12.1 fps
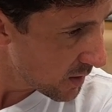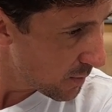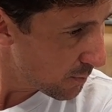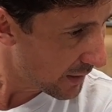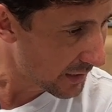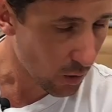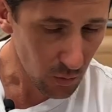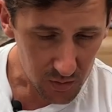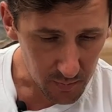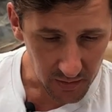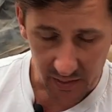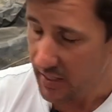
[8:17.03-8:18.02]
But
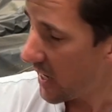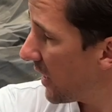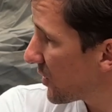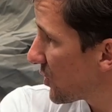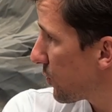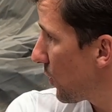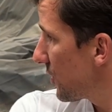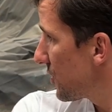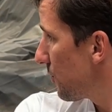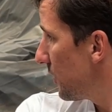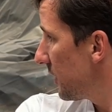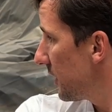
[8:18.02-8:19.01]
ultimately, yeah, I just wanted to
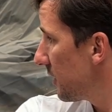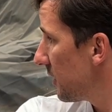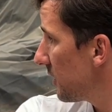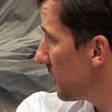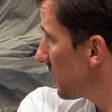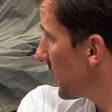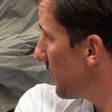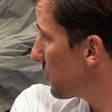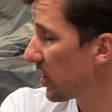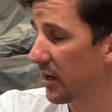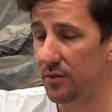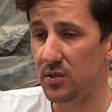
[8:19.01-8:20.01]
really keep
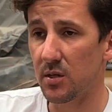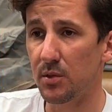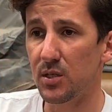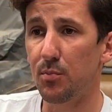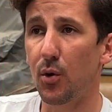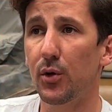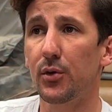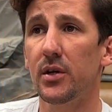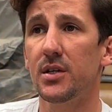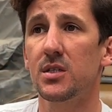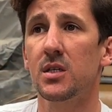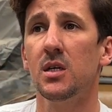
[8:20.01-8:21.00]
track of some of this
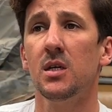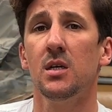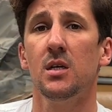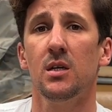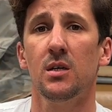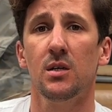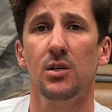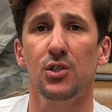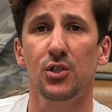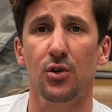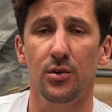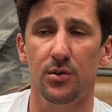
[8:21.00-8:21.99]
progress,
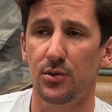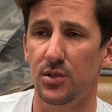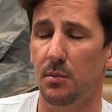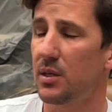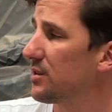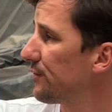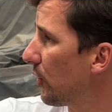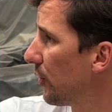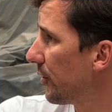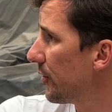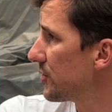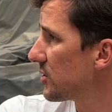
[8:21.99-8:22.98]
show some of these
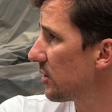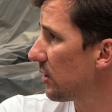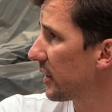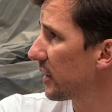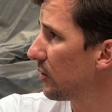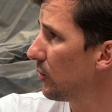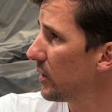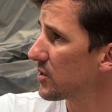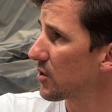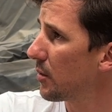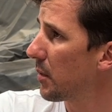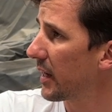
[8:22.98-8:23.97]
photos so that I can always
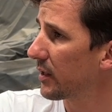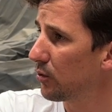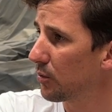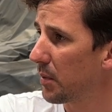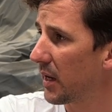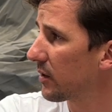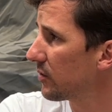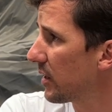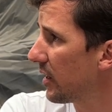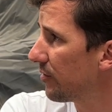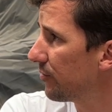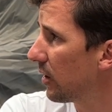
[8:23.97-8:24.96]
go back and look back on
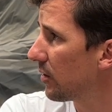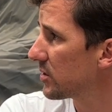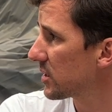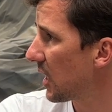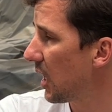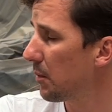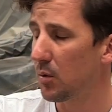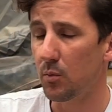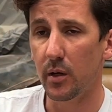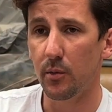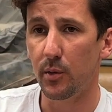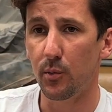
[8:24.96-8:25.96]
how far it's come and
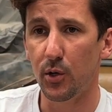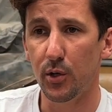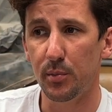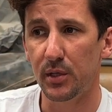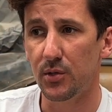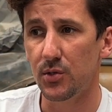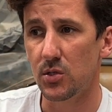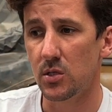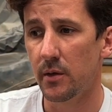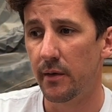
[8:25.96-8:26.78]
where we were, because